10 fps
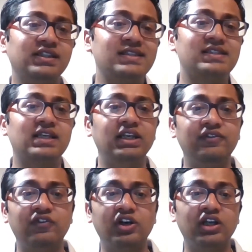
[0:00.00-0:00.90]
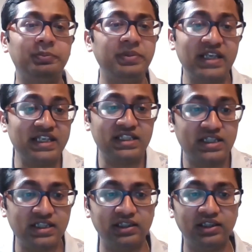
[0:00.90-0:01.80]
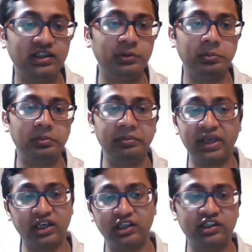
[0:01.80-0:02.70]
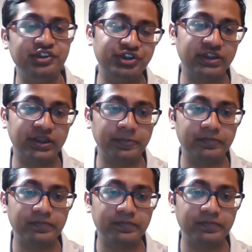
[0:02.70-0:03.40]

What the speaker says: and studied for a PhD in mechanical engineering.